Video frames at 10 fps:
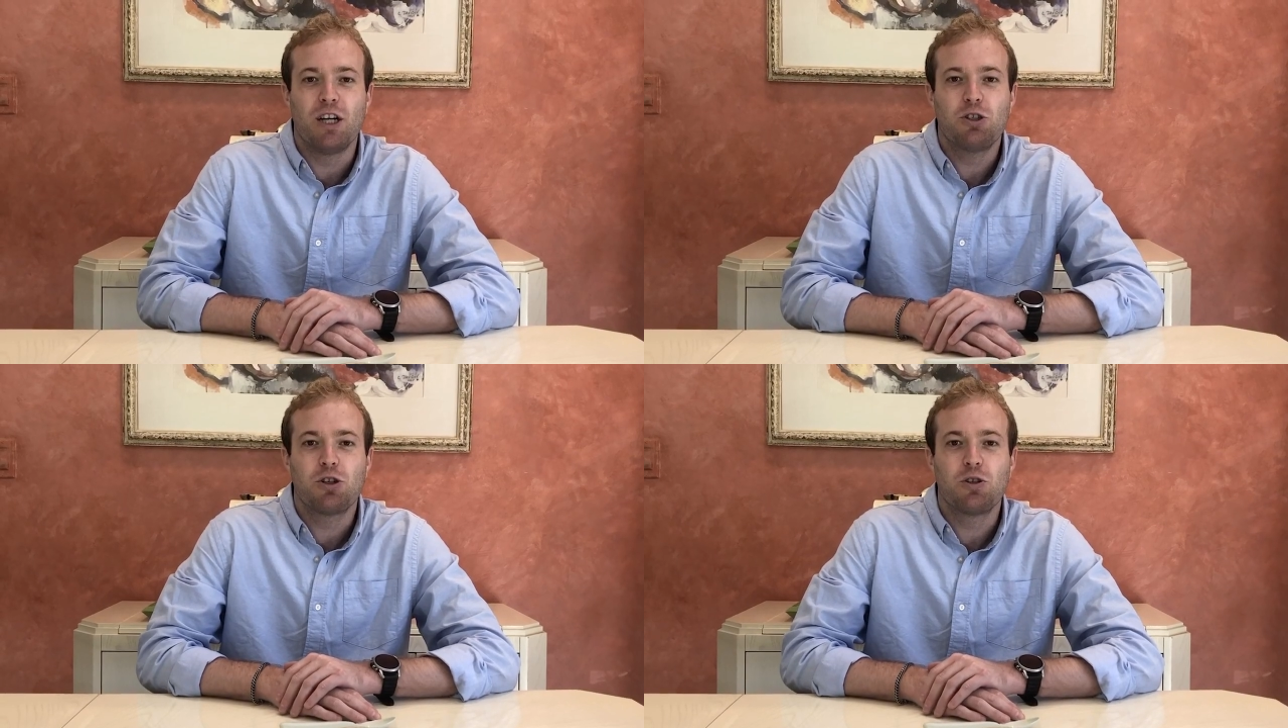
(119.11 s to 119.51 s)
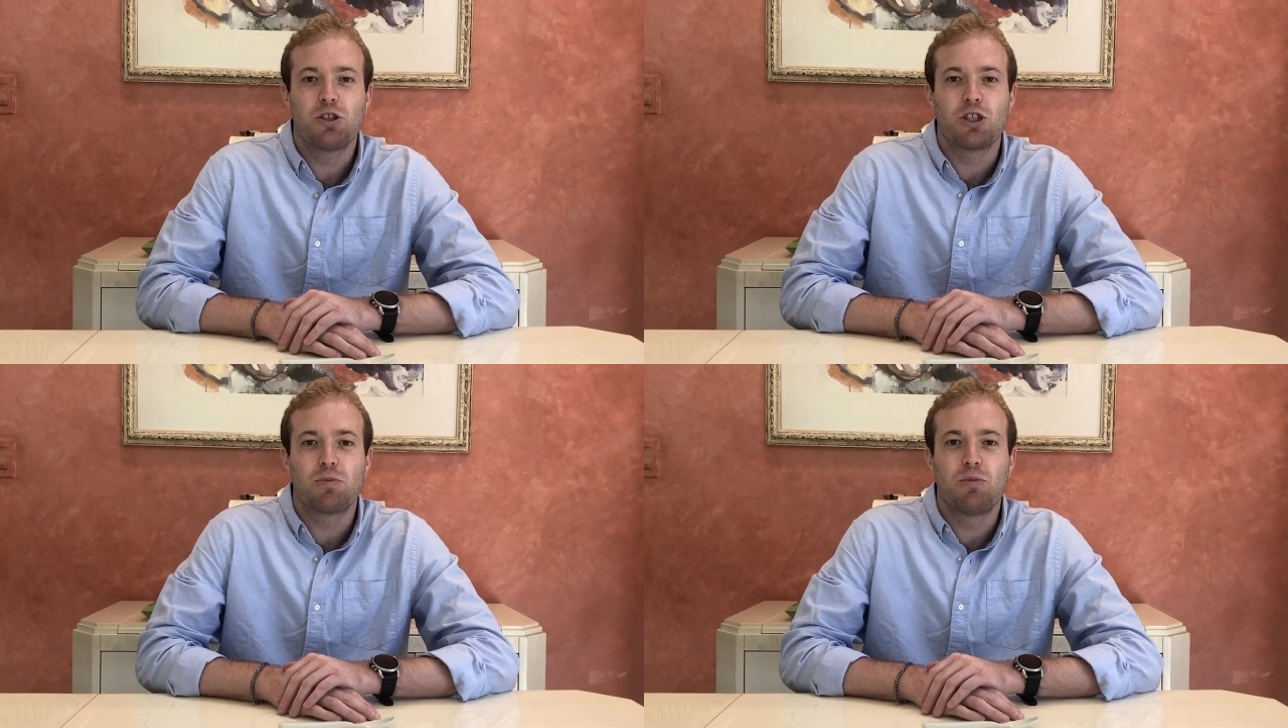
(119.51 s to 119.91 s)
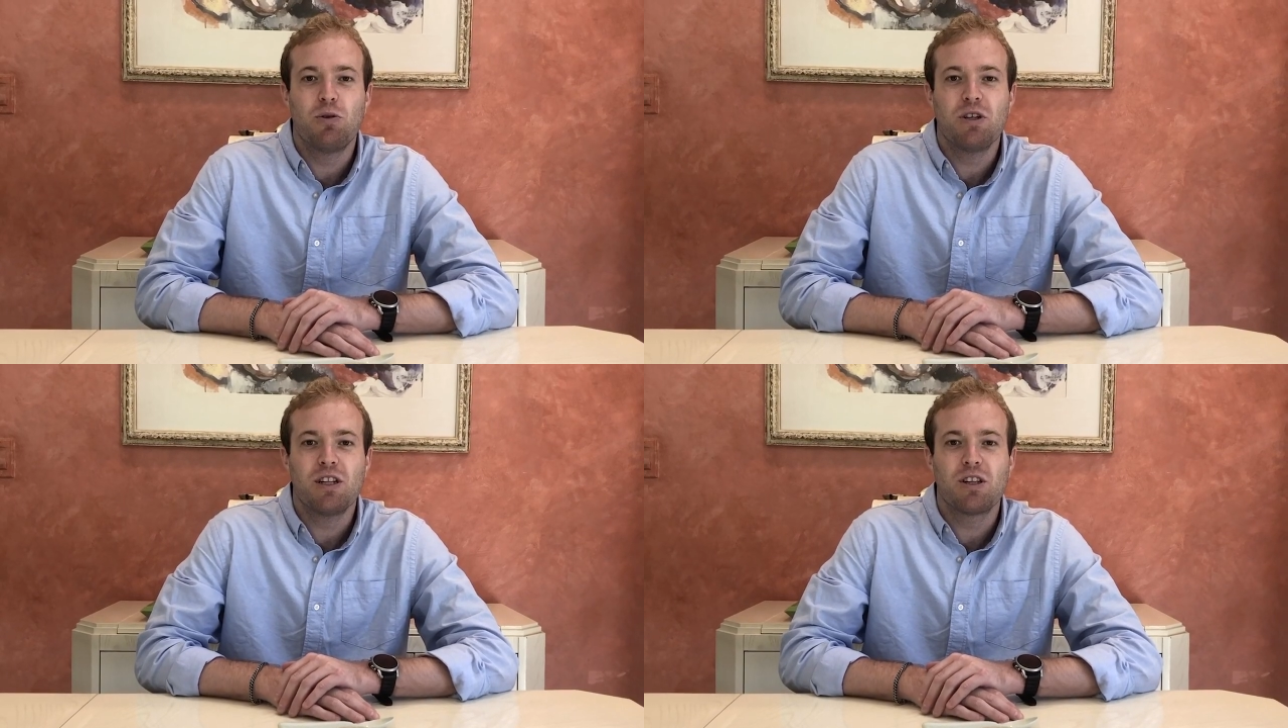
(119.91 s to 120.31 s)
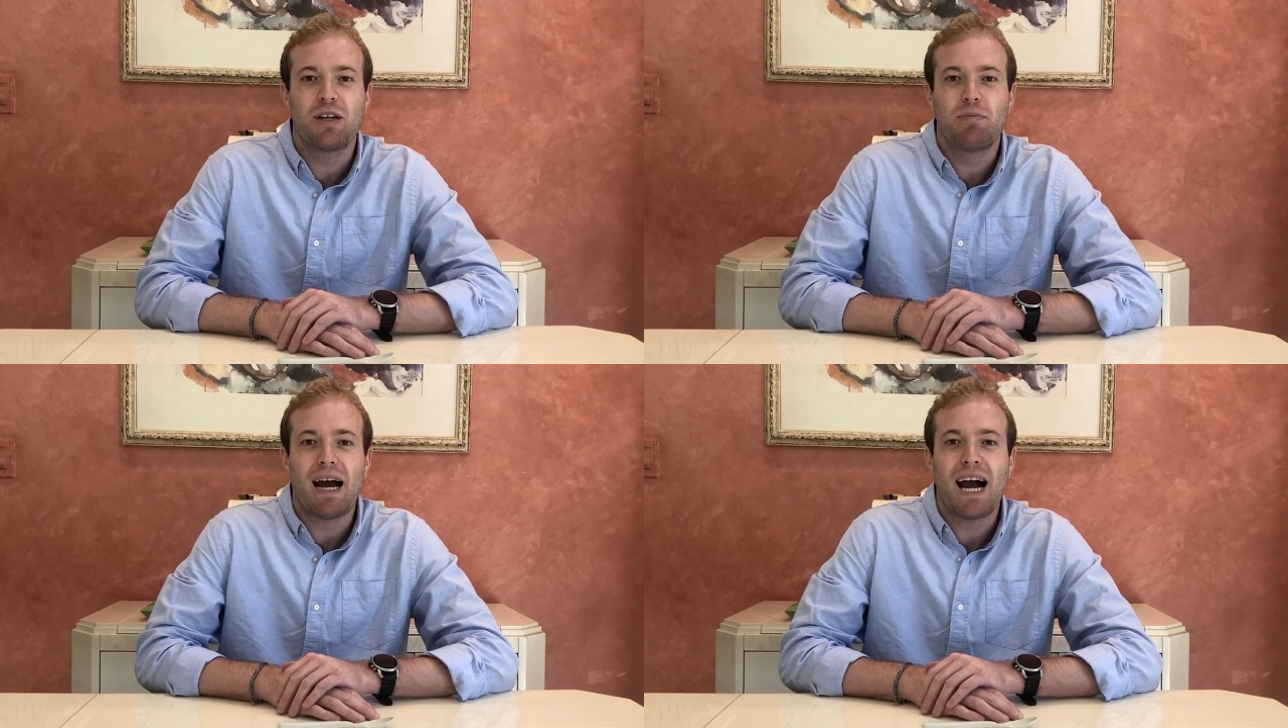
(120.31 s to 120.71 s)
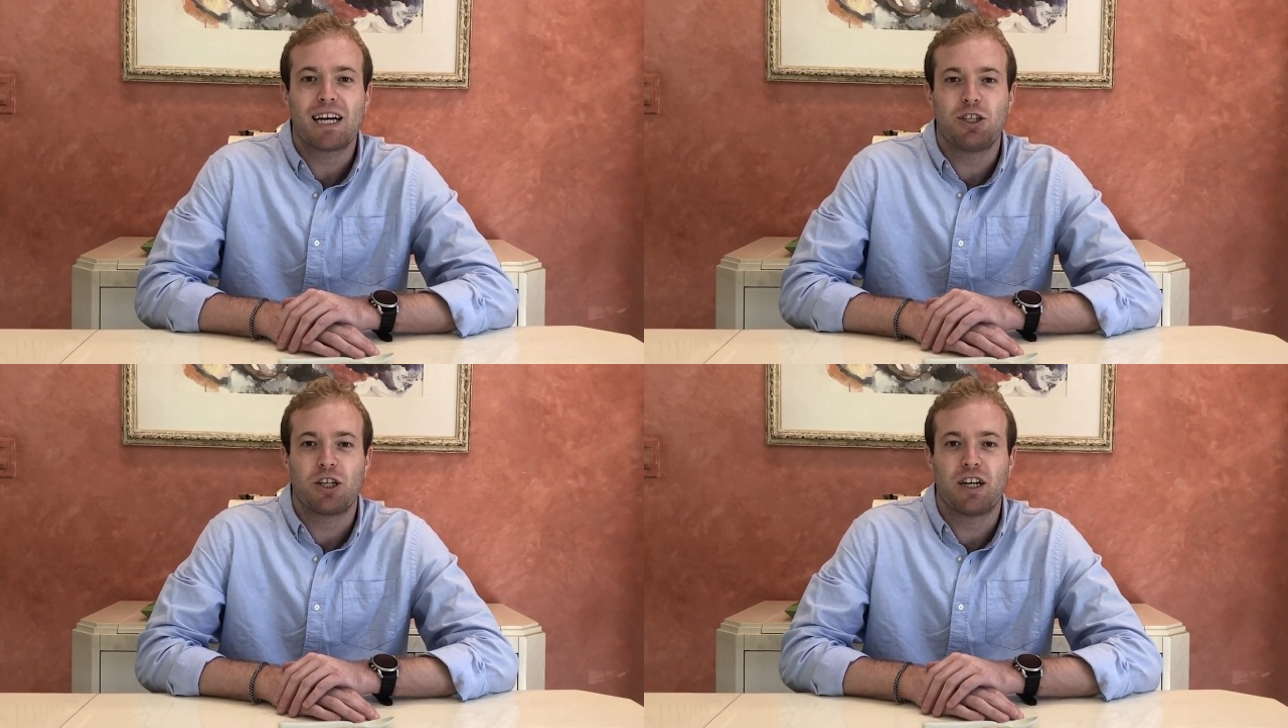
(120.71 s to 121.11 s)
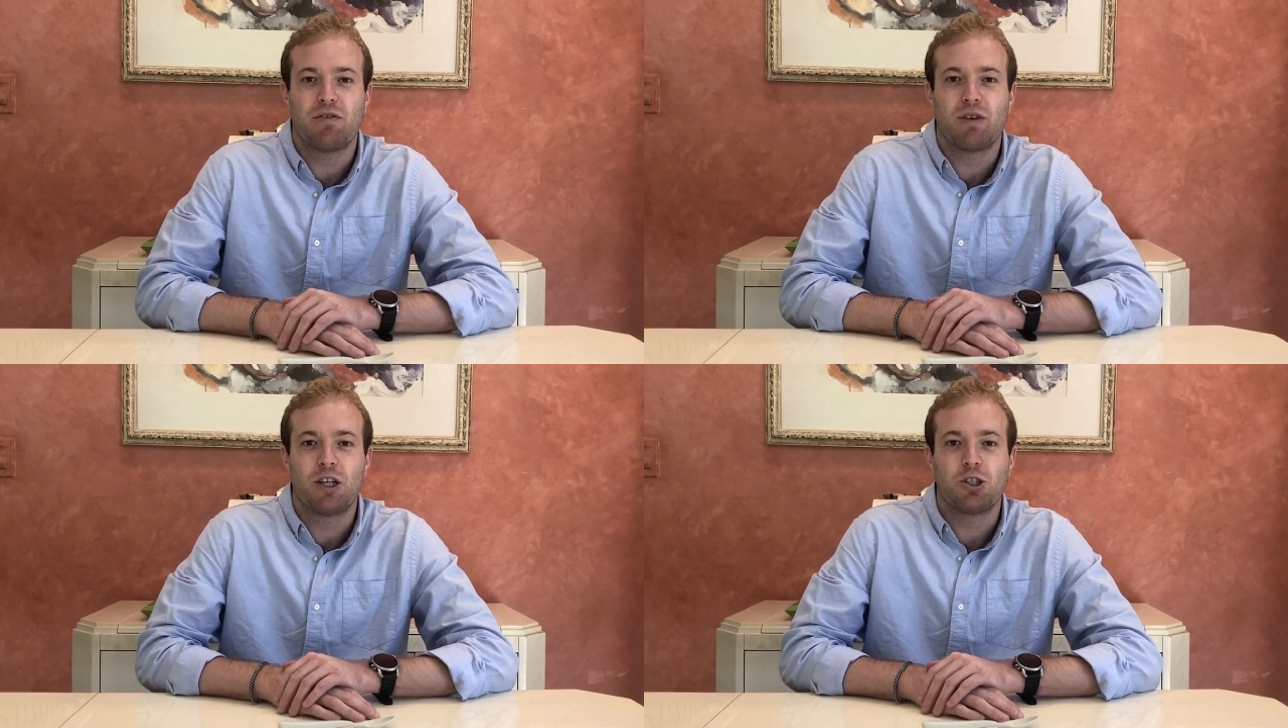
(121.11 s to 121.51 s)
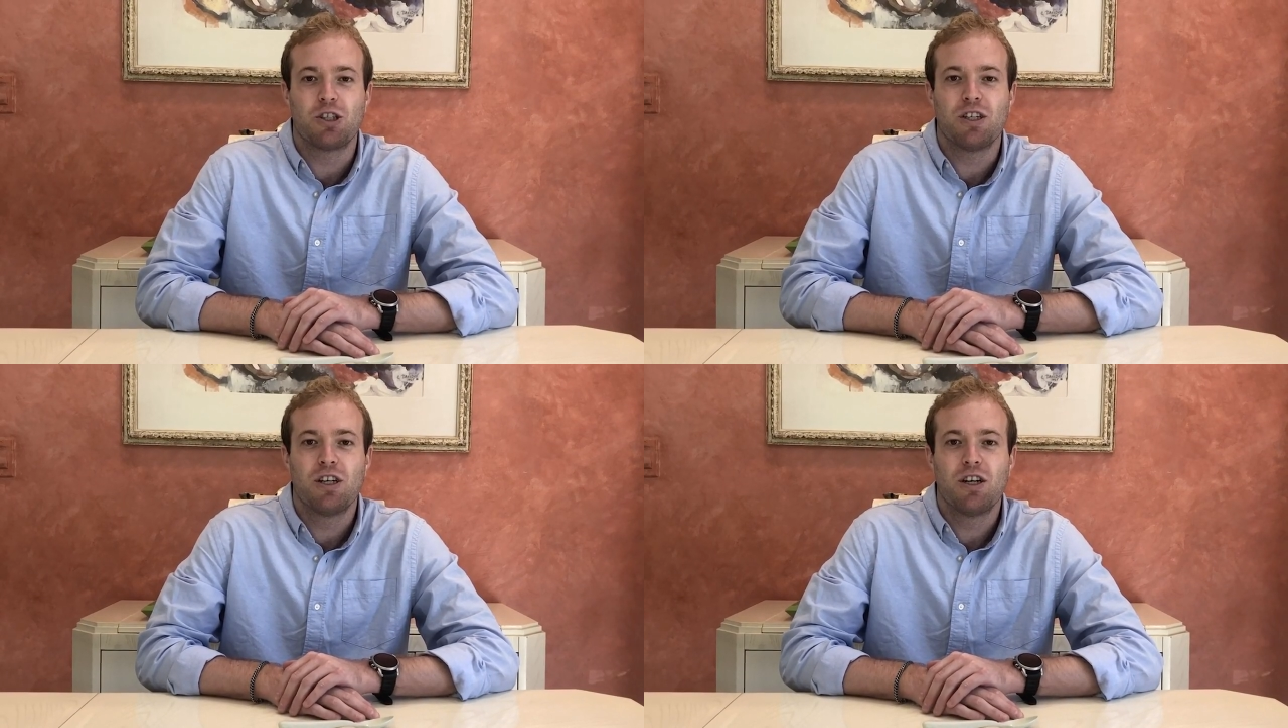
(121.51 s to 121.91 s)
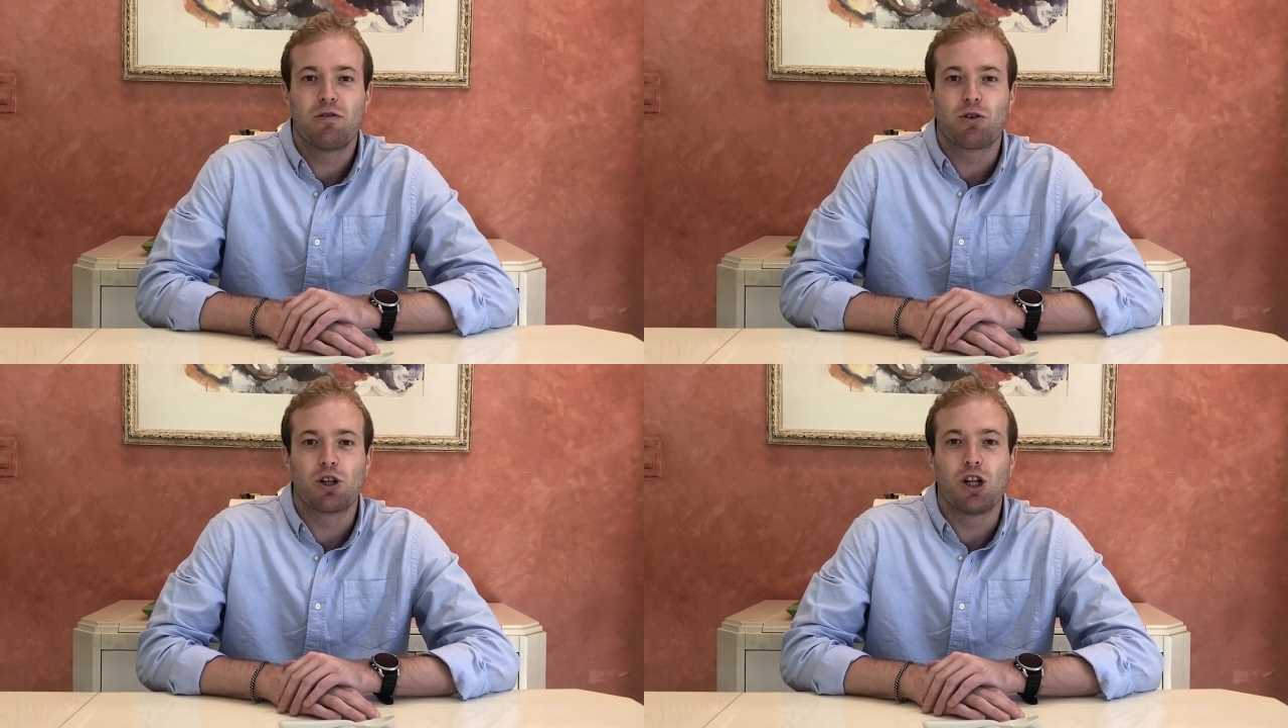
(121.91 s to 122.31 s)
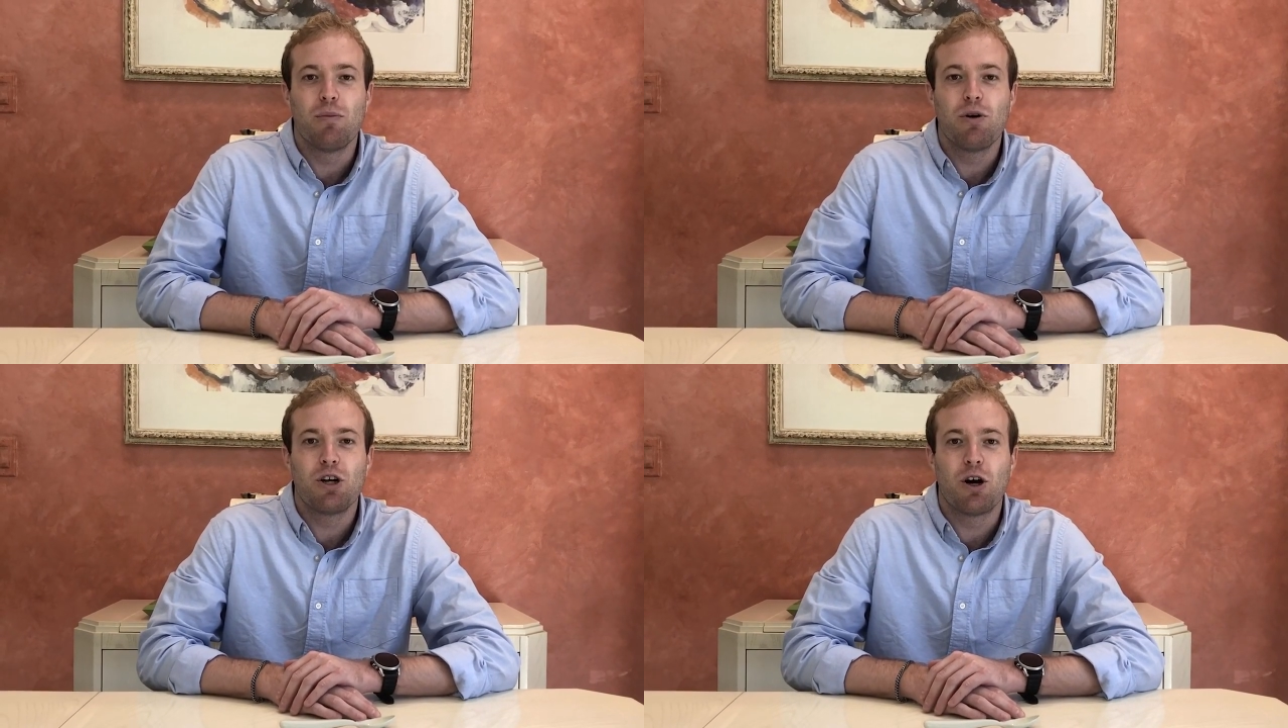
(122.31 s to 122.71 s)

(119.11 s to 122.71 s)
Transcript: introduced the spoon in the lid packaging innovation for Colombo